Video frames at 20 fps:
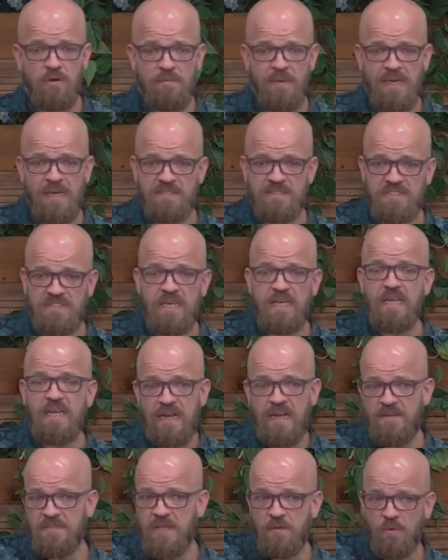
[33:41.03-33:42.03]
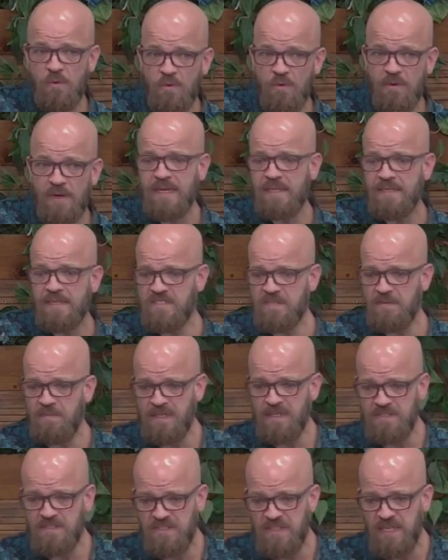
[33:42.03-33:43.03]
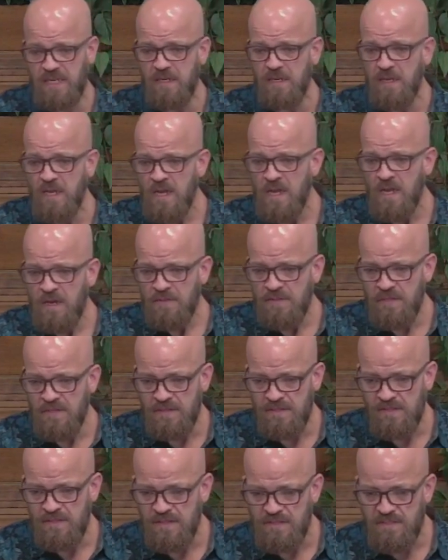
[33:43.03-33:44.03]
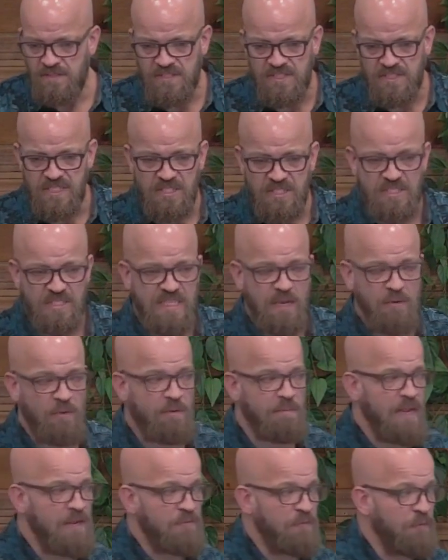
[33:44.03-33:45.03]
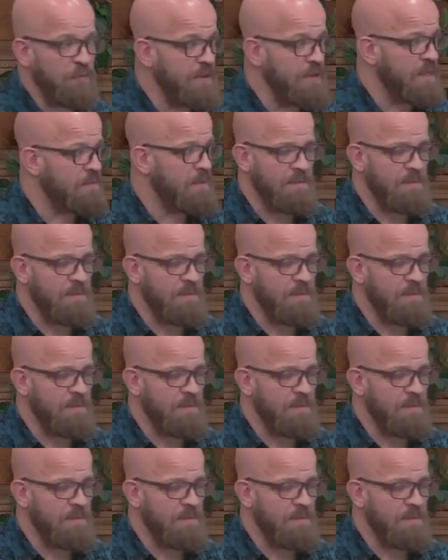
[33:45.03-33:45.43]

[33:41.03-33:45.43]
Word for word: Am I seeing how they were raised? Am I seeing the, the decisions that were made for them?